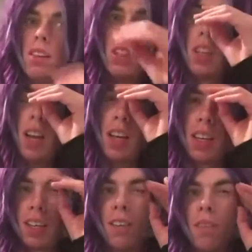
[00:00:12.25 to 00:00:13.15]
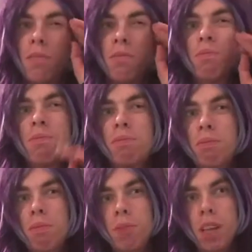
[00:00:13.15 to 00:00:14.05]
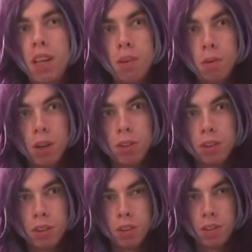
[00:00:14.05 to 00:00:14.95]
The dullahan, one of the